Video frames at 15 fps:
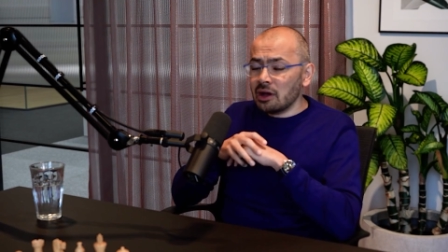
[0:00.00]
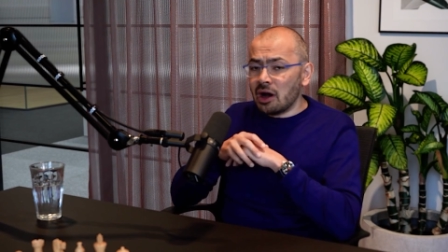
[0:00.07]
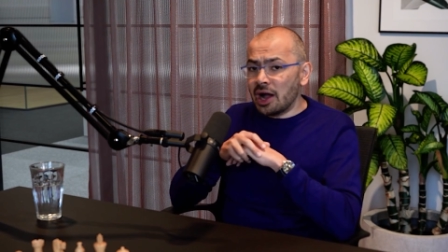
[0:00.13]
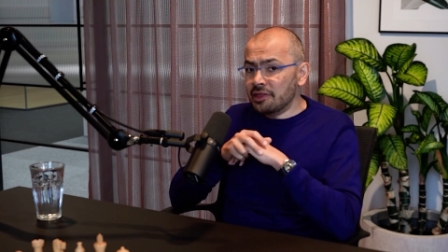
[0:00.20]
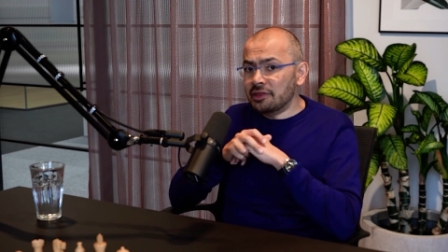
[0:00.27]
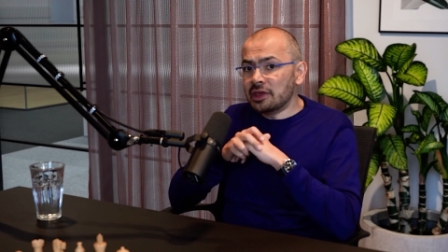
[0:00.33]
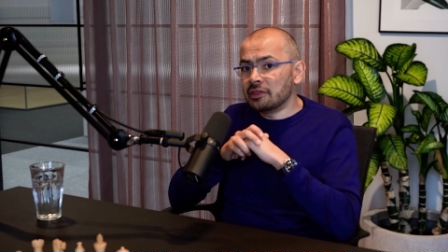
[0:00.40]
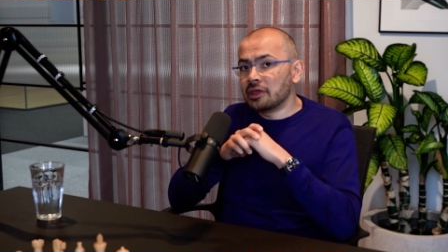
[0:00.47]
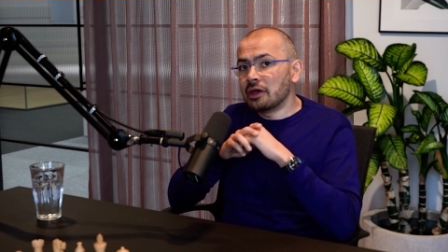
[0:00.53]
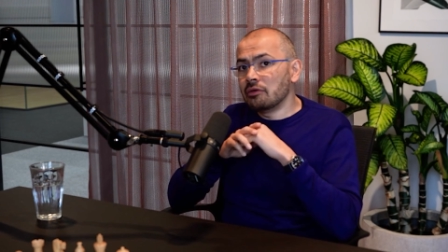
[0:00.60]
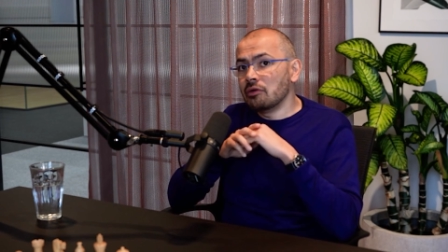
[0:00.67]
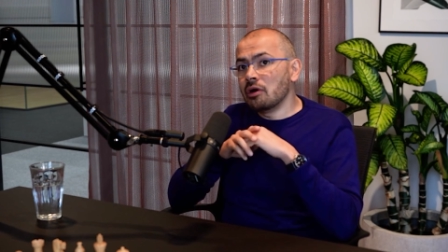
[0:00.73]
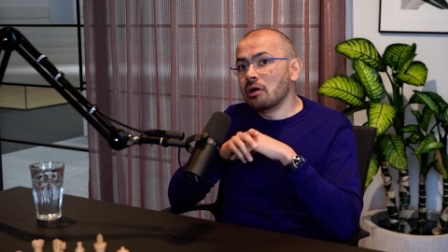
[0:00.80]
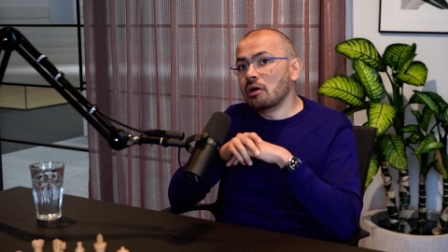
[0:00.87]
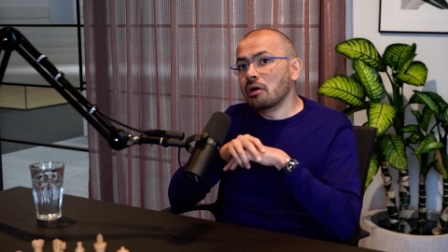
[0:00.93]
I think
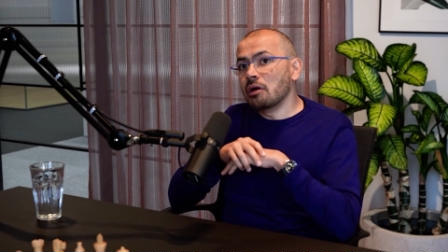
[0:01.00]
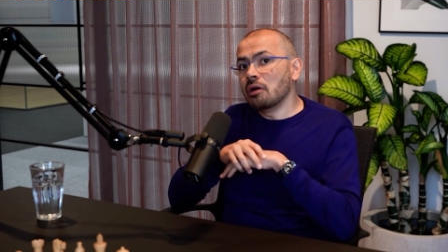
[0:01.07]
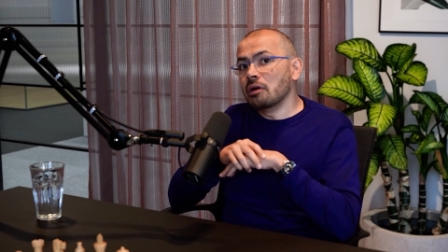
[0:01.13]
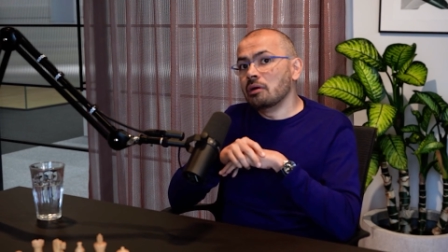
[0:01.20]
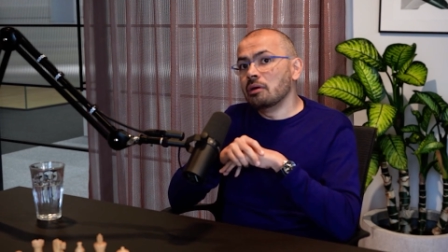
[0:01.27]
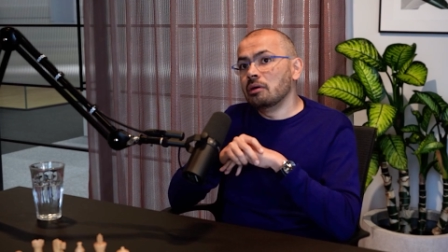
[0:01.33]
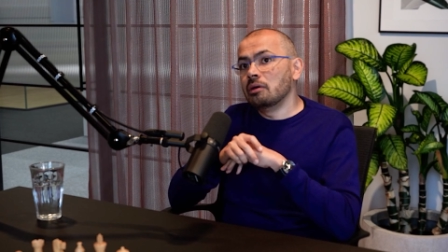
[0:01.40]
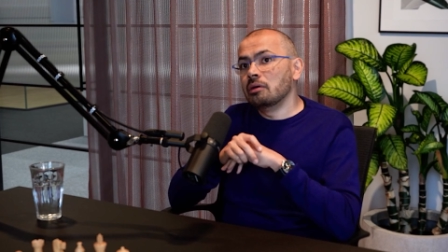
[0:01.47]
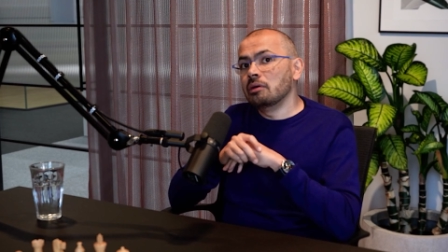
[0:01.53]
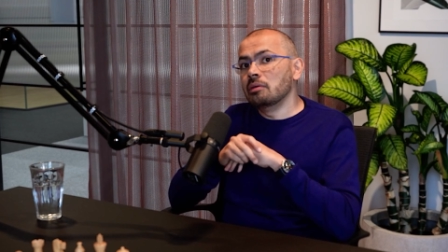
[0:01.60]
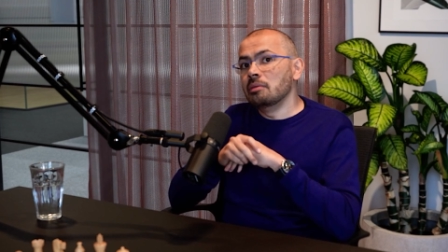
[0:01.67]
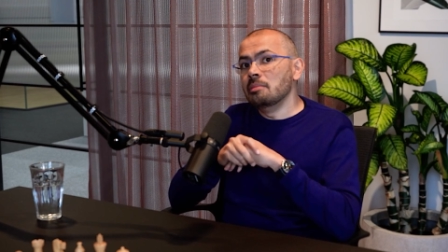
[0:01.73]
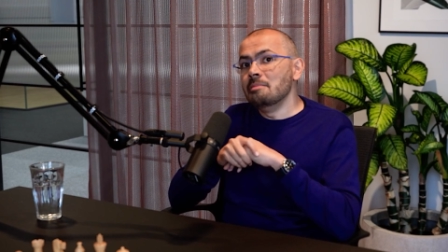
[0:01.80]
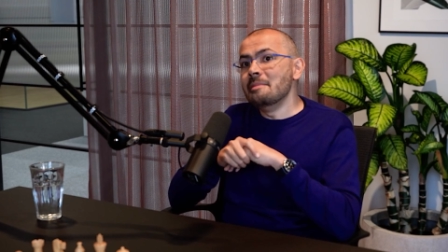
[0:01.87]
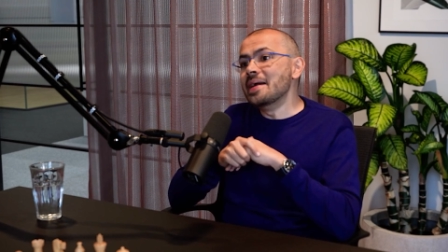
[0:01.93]
there are
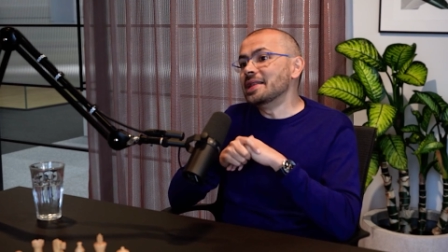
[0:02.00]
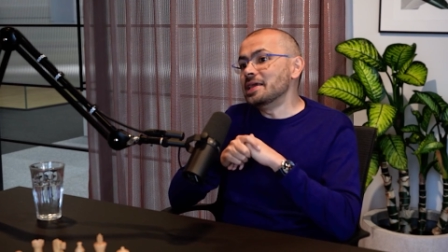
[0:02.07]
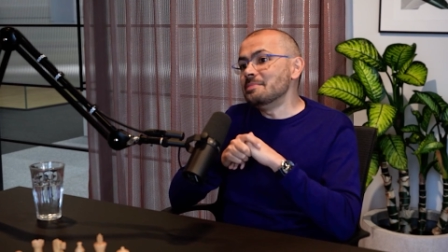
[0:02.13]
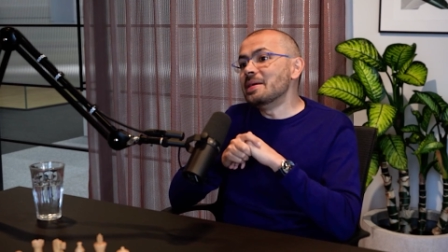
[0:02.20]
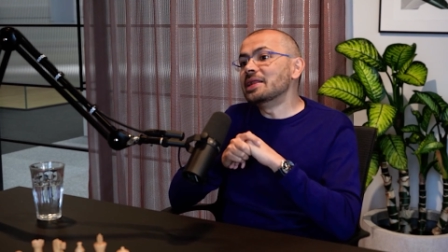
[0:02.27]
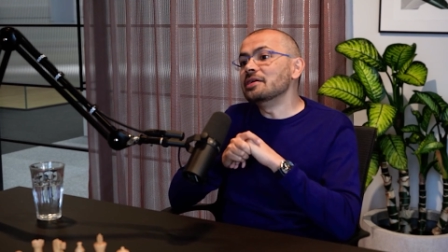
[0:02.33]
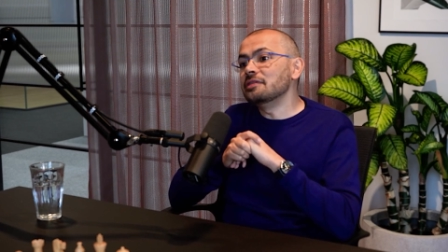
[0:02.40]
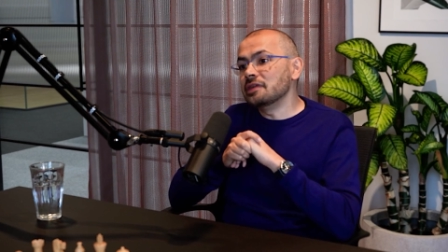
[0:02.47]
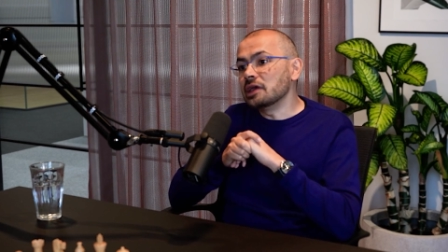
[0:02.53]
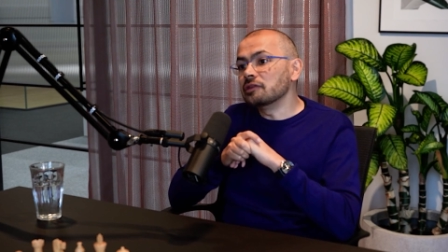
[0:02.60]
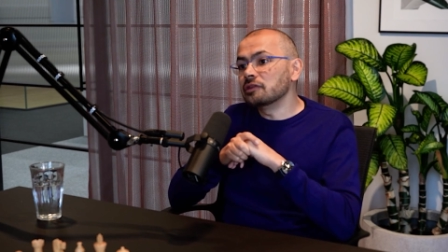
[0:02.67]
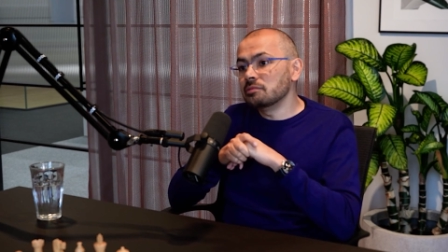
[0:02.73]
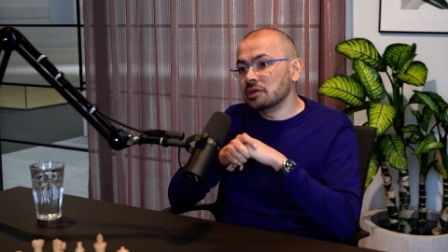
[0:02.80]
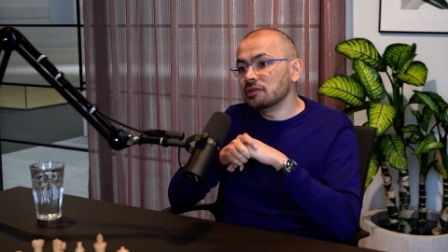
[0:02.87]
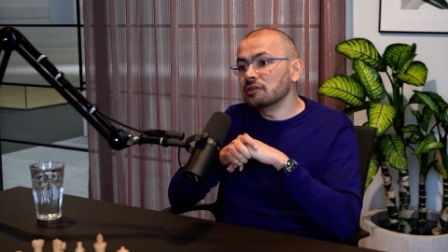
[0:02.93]
many many
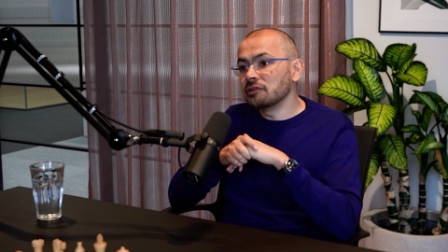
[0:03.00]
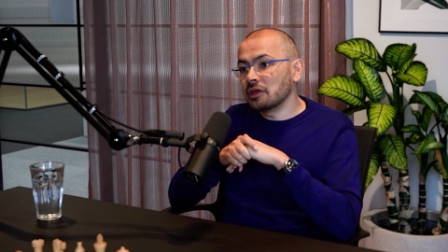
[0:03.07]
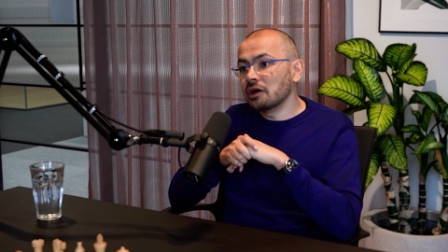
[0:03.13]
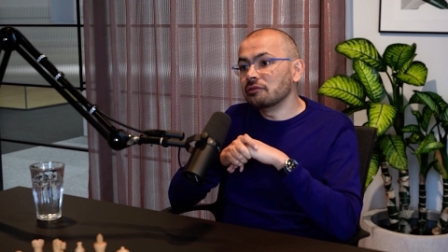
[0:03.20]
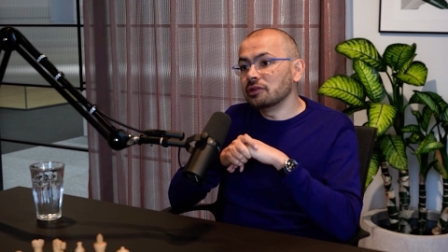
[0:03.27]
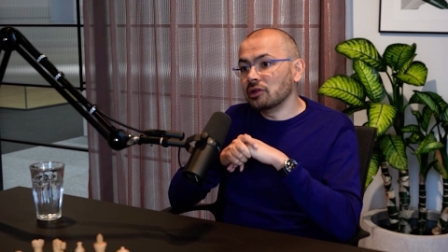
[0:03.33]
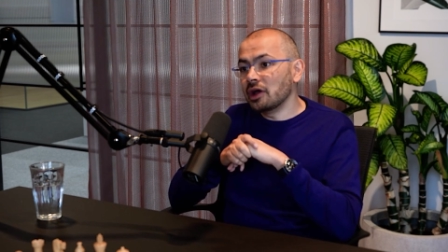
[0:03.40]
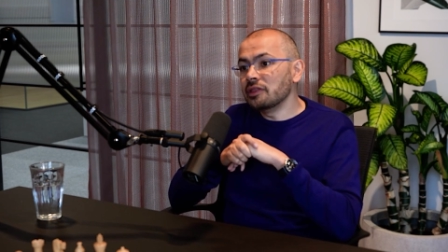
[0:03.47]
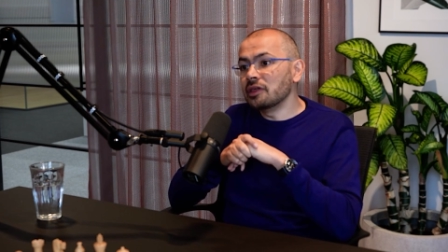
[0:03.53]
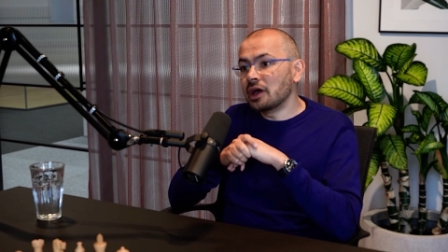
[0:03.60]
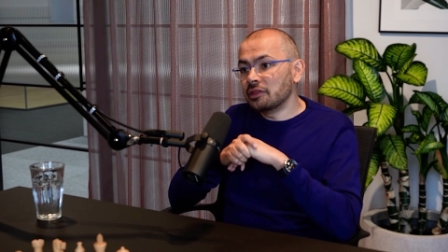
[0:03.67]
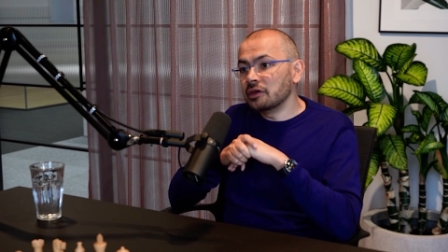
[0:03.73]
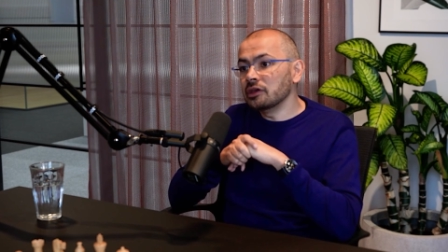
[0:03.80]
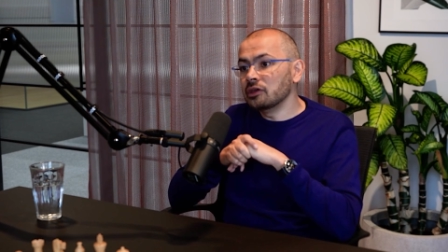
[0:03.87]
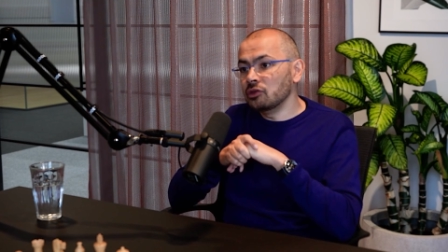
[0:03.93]
things to be discovered like
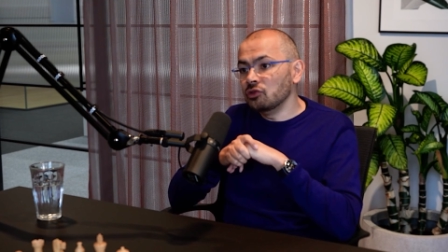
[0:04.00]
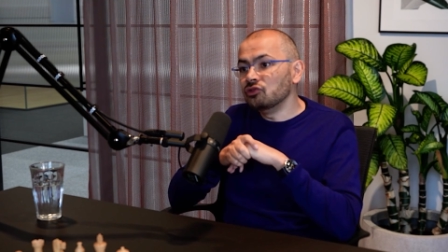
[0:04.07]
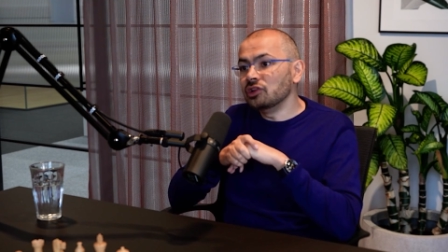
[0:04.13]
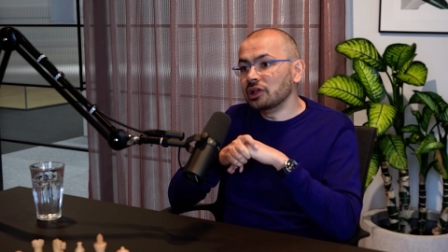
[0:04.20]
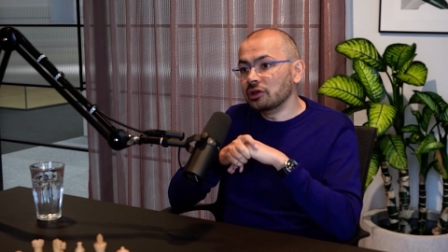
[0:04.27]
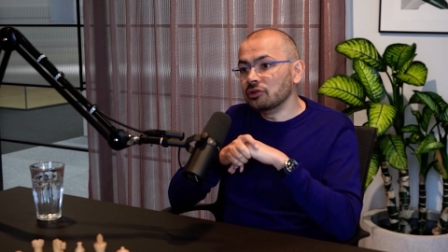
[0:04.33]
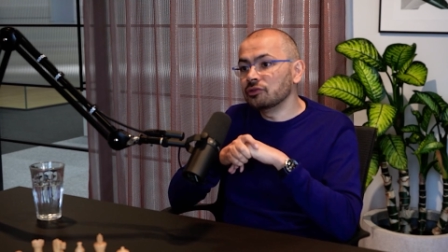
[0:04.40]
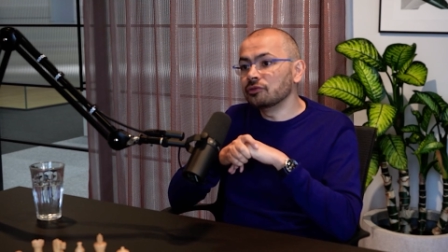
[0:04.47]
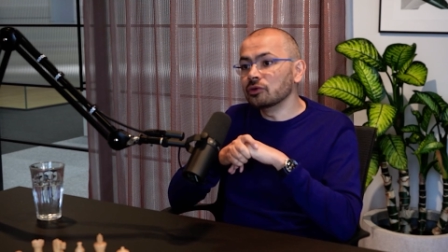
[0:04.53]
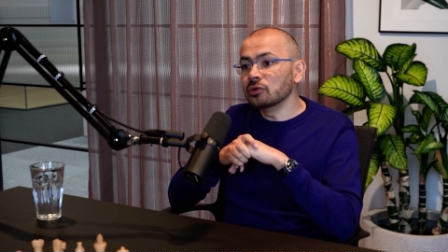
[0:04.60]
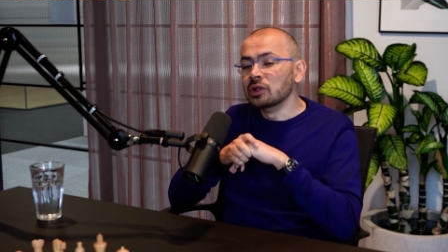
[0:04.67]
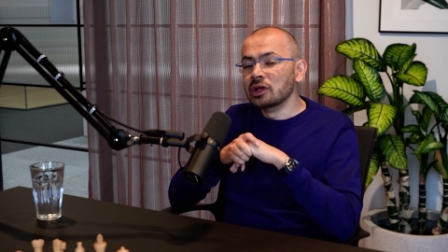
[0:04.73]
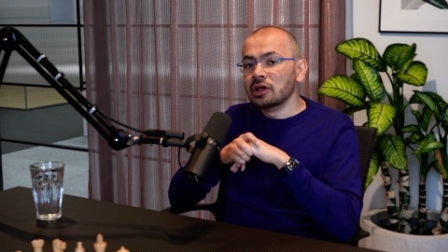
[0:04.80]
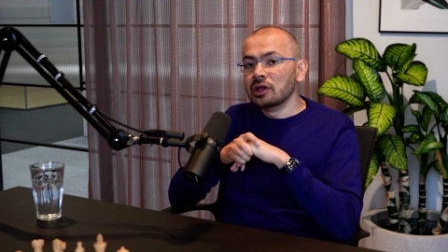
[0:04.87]
that that are hugely useful